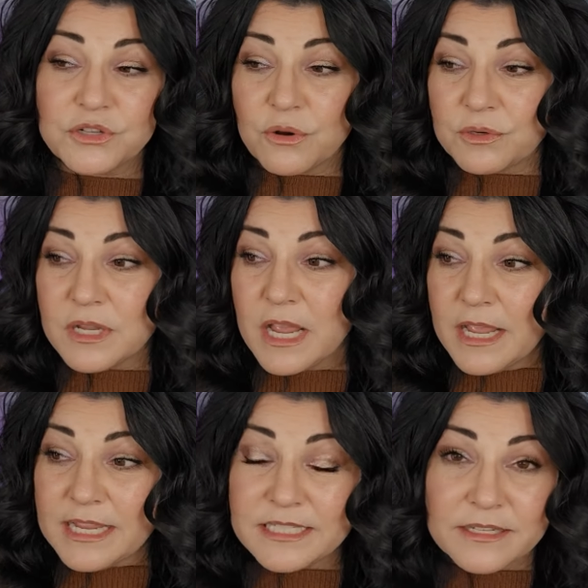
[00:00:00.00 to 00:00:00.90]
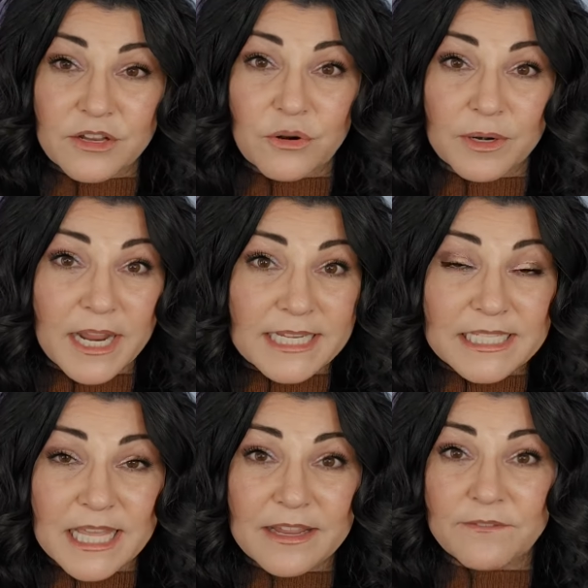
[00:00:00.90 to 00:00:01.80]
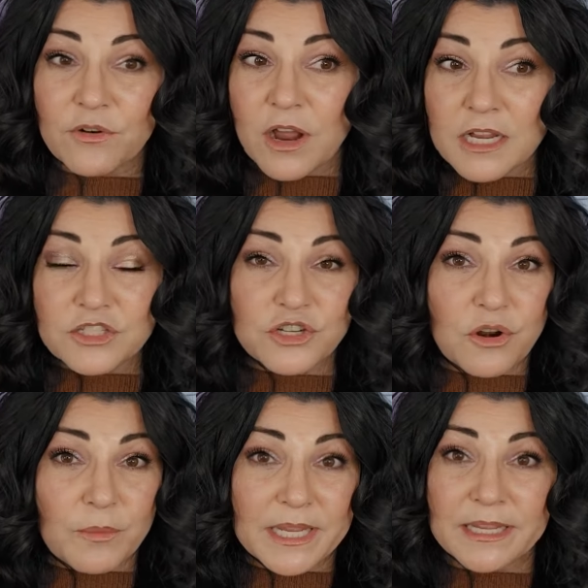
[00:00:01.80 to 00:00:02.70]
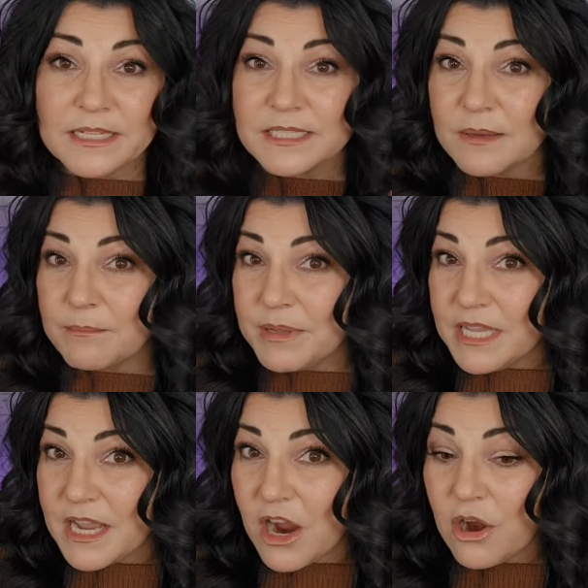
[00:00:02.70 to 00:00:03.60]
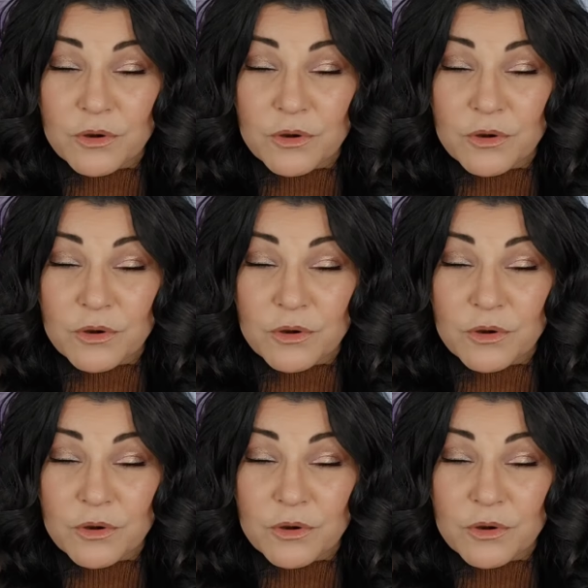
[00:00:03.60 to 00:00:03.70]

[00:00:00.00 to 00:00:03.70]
You know, it's, you know, a nice thing for us. You know, we can get some PR.